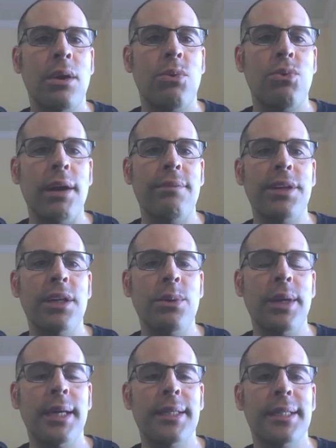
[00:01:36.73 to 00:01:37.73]
Revenue
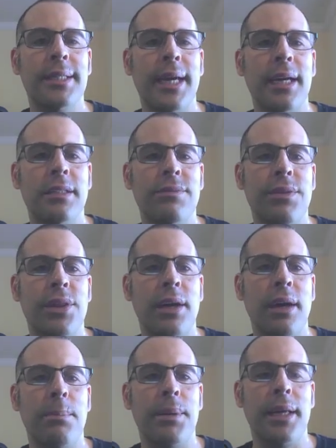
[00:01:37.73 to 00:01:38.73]
is the sales for the
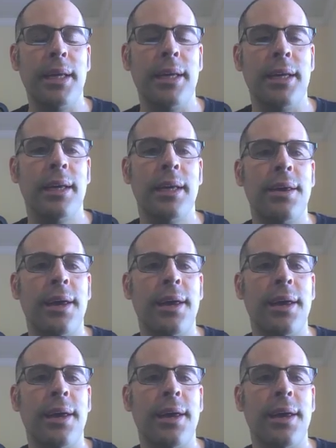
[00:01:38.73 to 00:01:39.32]
company,